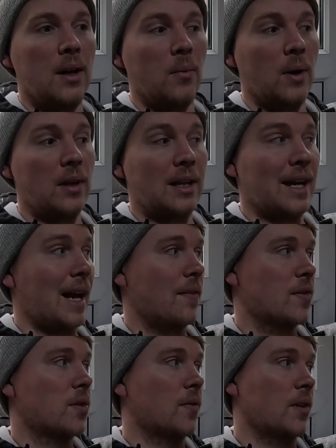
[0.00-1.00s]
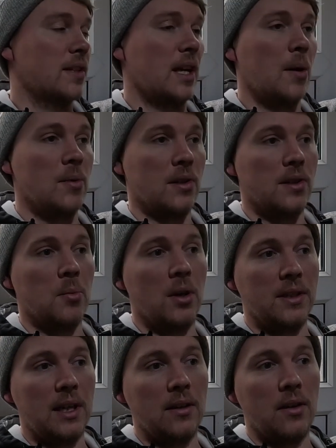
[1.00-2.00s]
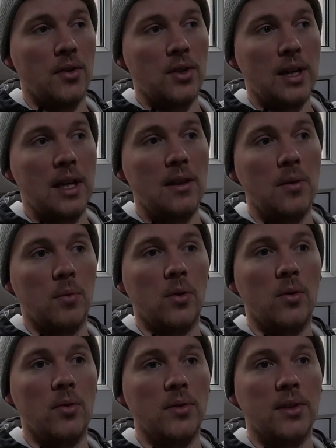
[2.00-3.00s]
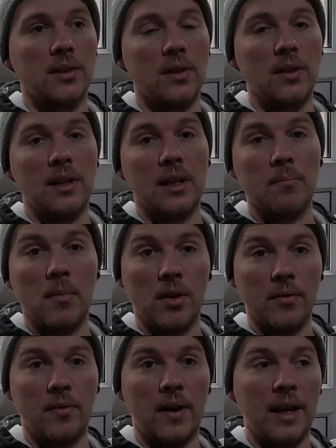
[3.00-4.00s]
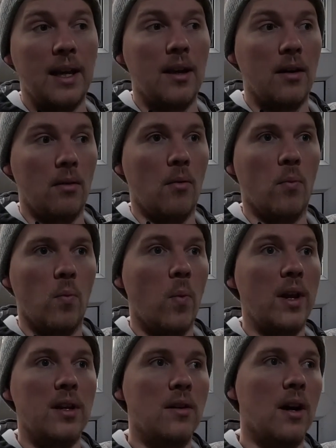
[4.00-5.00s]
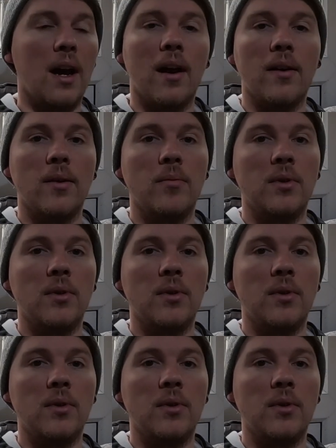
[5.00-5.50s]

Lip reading: where you can have stuff on timers on smart technology in the walls, so you can modify it when you're not at home.